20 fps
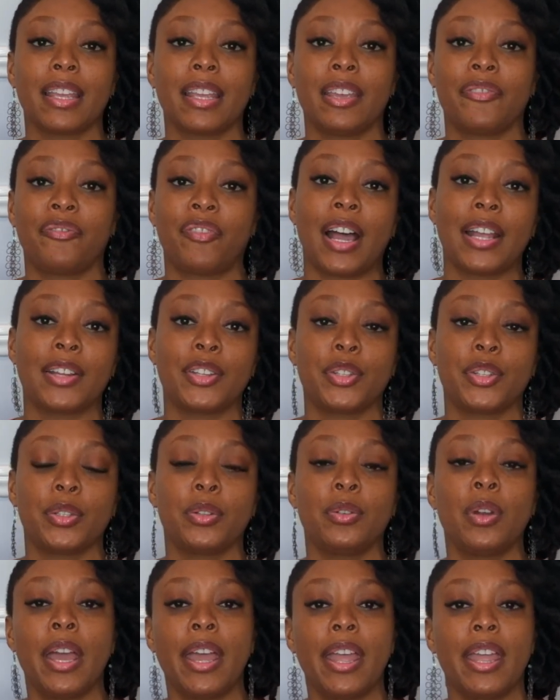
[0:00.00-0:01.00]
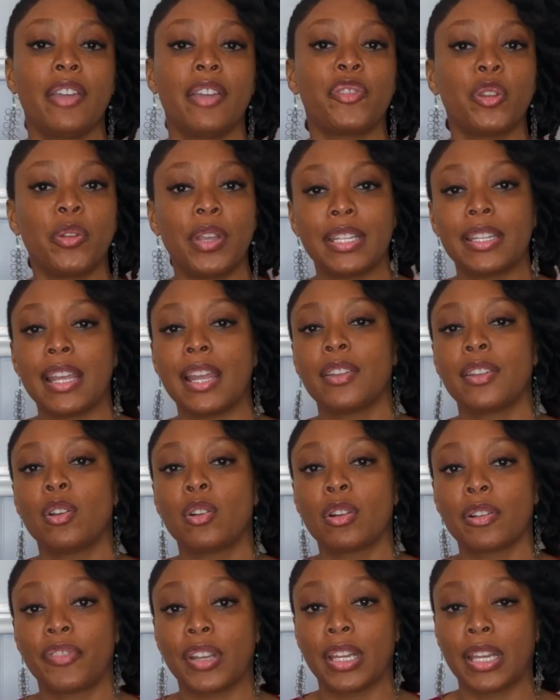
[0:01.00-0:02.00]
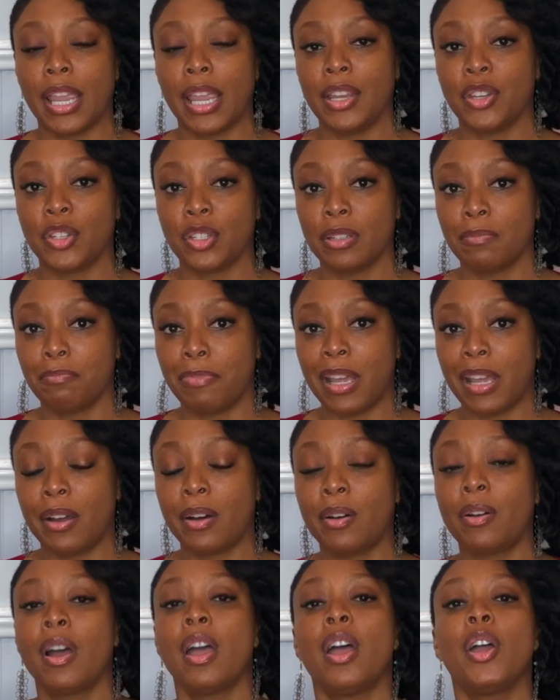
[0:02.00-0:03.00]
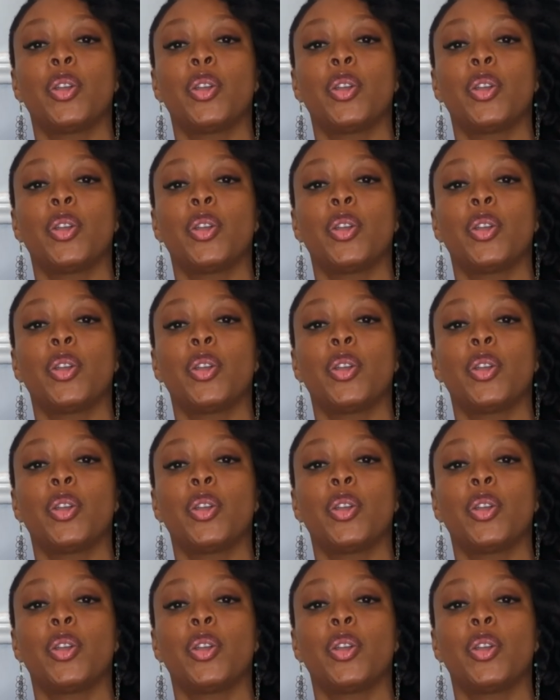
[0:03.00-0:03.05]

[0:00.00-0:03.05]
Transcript: If I do, if you hit that notification bell,